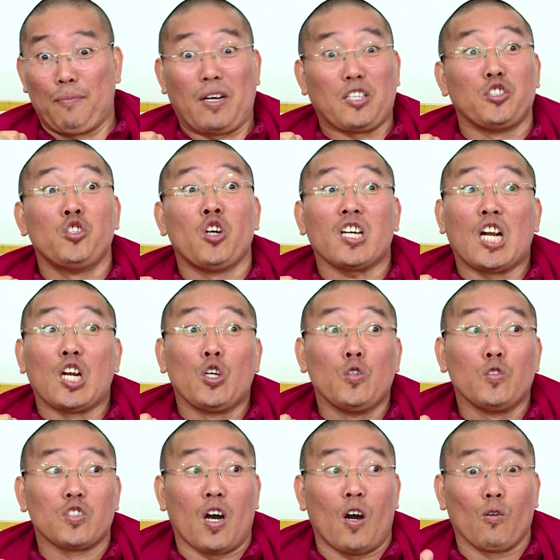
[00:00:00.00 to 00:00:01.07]
But you're not gonna
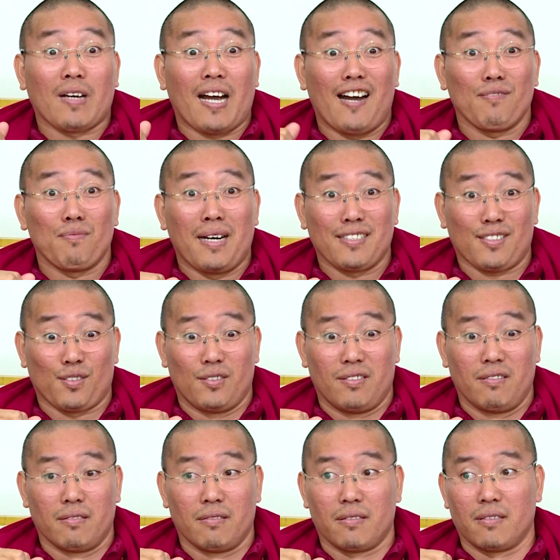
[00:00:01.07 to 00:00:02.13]
lose your whole calf
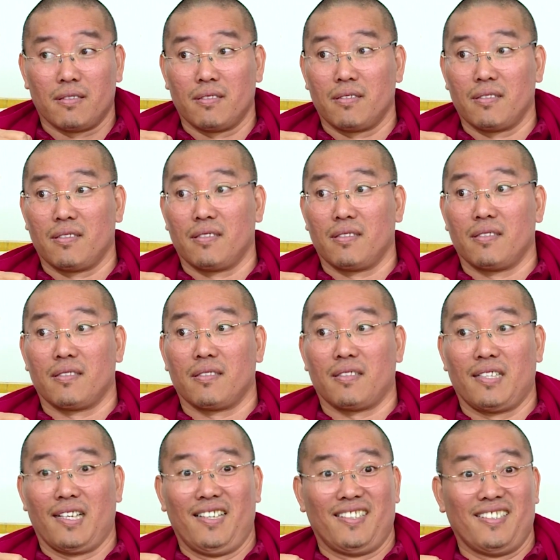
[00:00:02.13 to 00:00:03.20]
muscle,
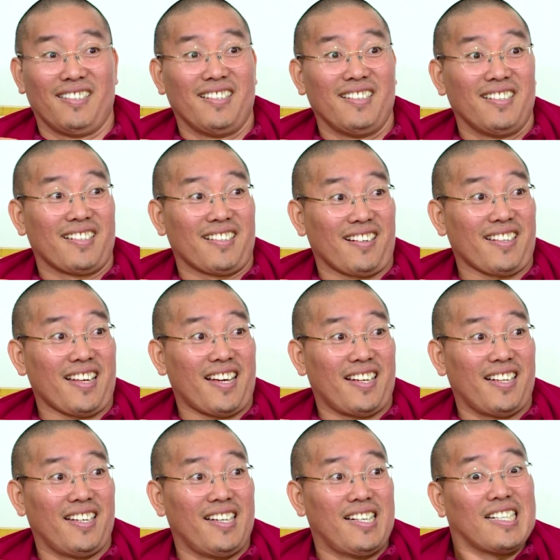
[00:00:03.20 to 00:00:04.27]
you know, like
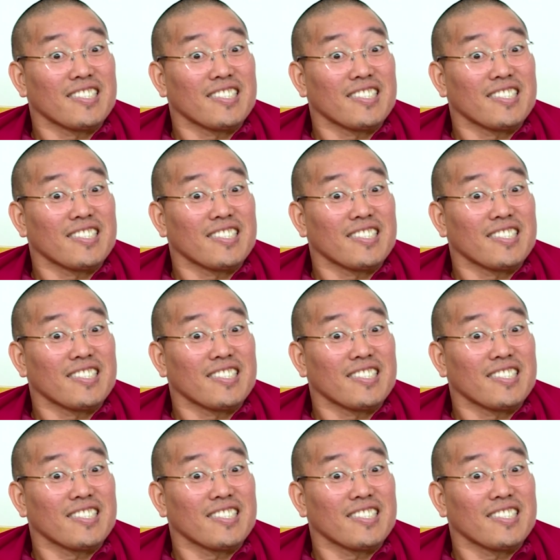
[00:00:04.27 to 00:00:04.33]
that.